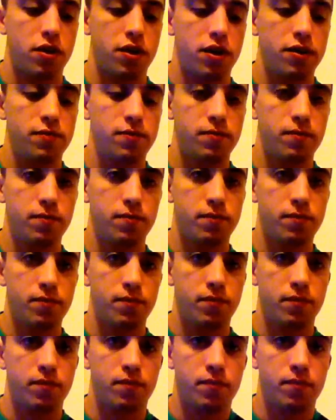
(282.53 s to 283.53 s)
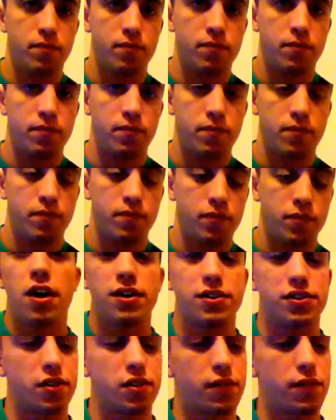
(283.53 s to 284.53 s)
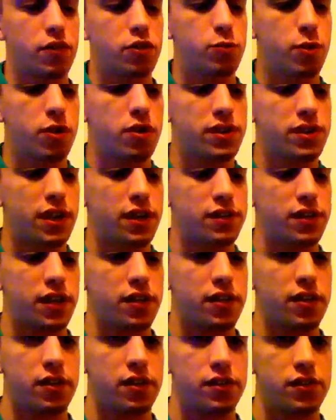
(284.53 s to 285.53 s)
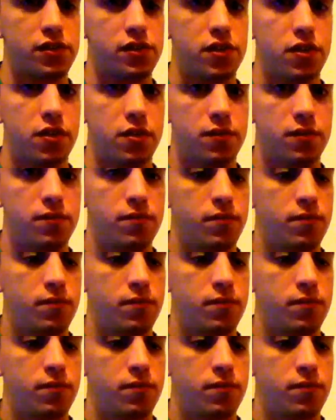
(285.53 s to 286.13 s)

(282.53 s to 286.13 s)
Alright. Alright, so the first part sounds like this.